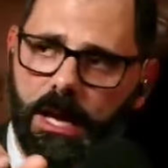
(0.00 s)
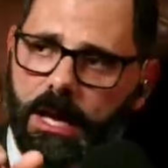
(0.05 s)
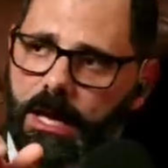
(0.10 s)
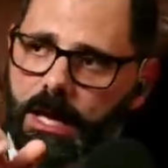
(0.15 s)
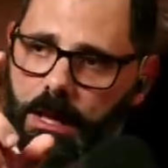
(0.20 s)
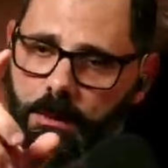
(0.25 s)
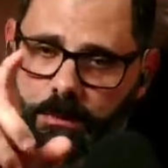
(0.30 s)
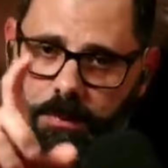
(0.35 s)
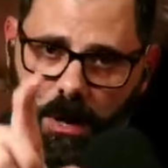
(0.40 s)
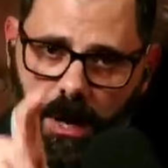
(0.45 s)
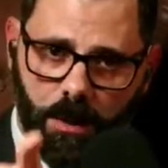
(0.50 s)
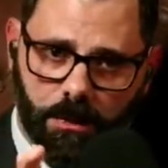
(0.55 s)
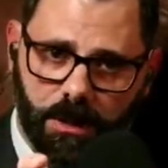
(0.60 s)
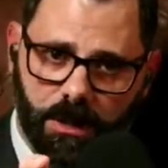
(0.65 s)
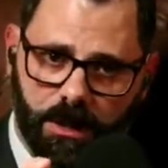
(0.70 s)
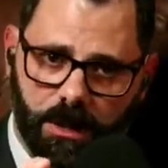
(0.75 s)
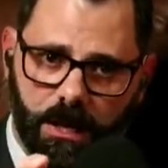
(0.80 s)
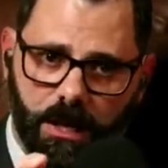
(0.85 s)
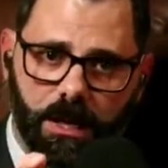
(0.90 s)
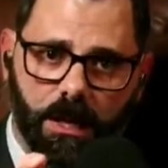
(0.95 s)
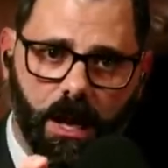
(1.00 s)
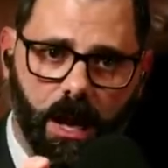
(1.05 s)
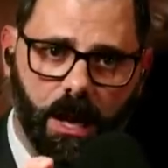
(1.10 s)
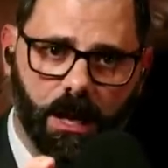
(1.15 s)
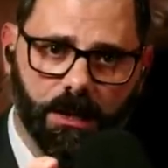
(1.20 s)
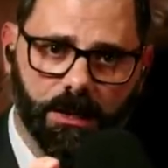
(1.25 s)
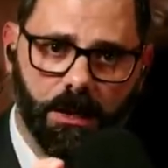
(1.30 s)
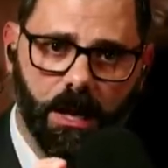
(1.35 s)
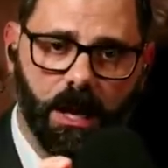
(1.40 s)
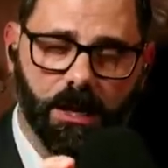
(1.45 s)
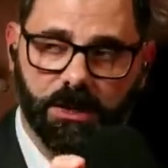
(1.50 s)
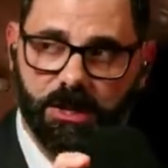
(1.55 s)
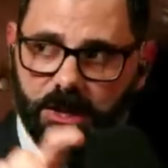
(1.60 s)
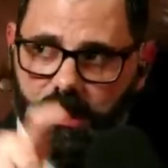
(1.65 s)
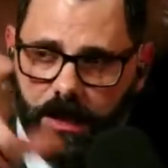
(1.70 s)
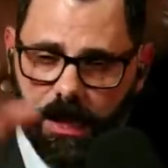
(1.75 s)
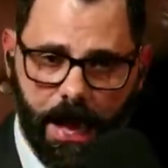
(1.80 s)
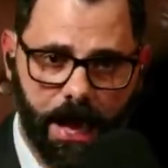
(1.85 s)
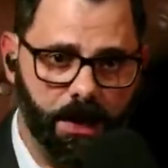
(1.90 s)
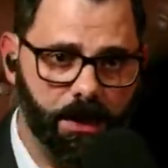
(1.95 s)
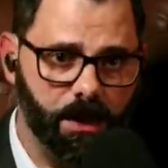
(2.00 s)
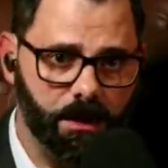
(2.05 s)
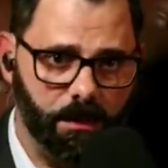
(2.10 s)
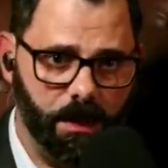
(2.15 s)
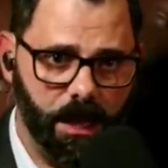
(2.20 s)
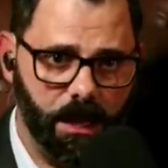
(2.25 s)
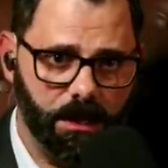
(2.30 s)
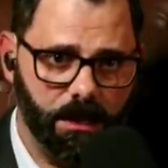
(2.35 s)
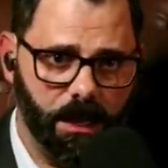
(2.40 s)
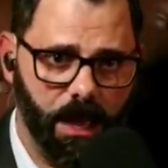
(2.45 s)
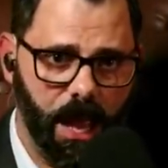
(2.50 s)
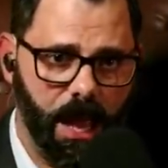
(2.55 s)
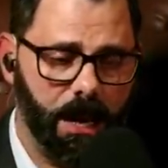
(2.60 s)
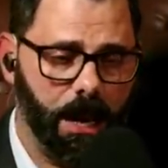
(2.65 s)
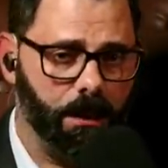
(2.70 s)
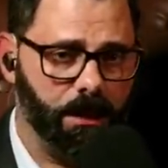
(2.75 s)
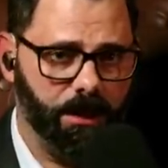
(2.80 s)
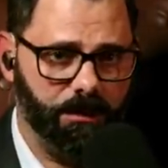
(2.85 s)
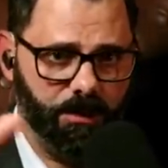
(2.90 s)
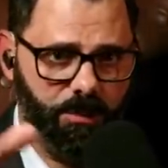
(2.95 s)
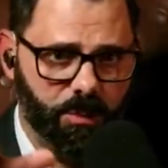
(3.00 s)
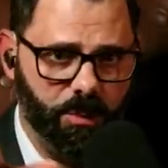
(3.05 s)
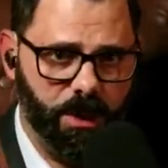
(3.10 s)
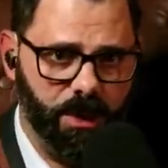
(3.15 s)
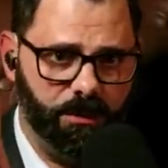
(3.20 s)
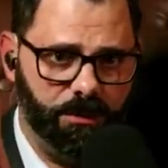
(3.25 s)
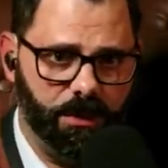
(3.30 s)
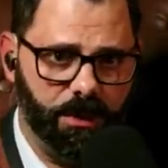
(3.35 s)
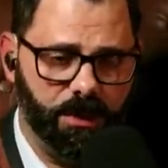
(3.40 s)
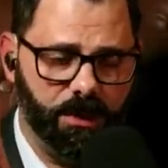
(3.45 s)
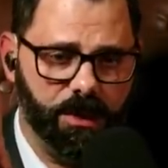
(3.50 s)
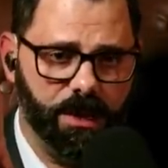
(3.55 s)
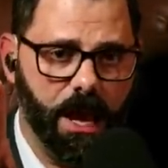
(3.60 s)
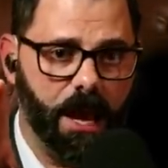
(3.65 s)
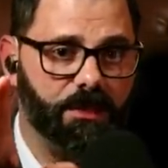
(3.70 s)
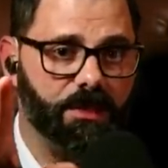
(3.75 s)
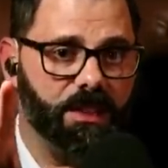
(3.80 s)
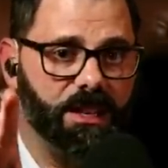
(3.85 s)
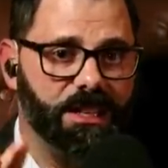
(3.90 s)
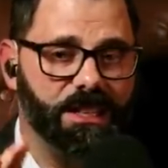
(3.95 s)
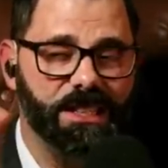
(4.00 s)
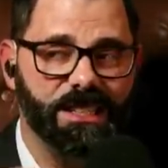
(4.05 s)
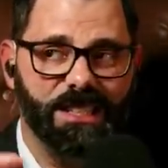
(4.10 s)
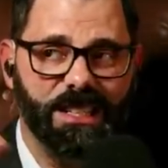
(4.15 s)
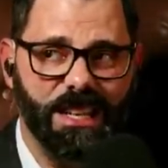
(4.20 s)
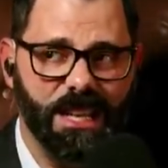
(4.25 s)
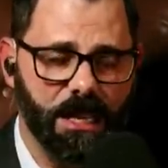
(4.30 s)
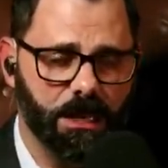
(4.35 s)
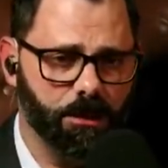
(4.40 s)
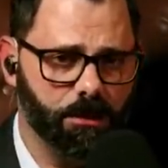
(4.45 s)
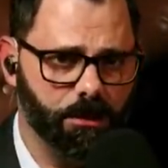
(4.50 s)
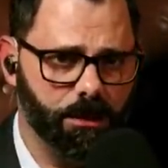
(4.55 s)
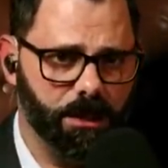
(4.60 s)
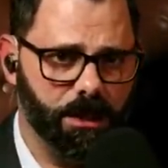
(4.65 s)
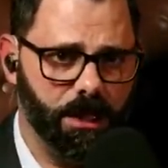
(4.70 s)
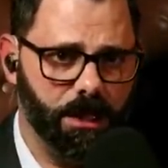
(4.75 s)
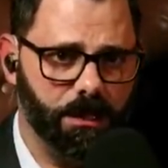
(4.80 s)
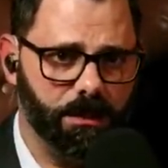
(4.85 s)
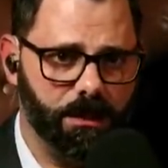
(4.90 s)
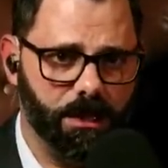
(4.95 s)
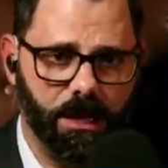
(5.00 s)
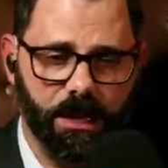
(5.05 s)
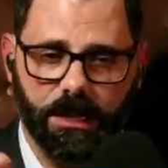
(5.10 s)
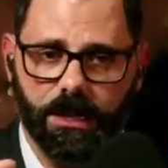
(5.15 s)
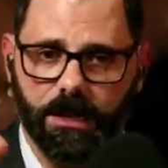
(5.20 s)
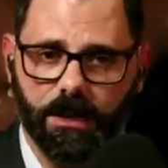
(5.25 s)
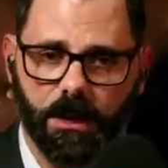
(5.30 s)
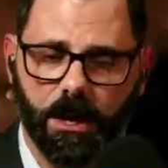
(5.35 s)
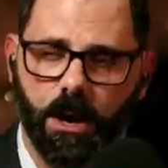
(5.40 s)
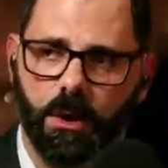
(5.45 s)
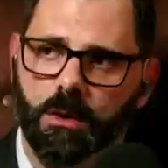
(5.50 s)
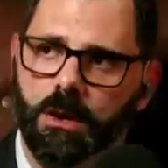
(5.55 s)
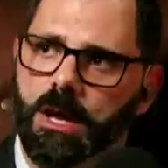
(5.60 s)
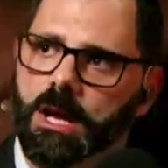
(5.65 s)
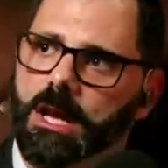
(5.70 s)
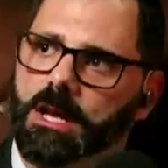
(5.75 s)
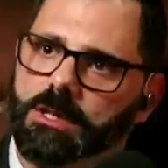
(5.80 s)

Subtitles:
He publicly slandered me. And I'll give him the benefit of the doubt that he did ignorantly, that he didn't know.